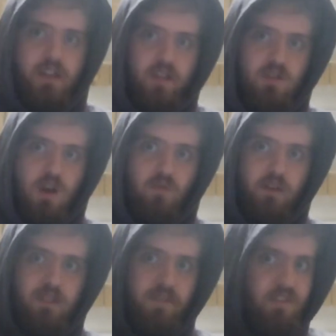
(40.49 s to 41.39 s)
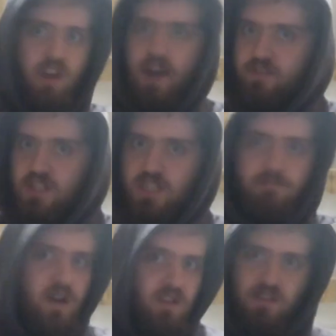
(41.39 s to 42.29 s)
And as always, if you haven't
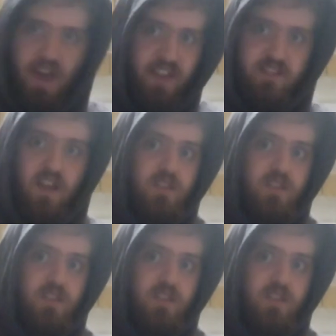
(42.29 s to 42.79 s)
seen my latest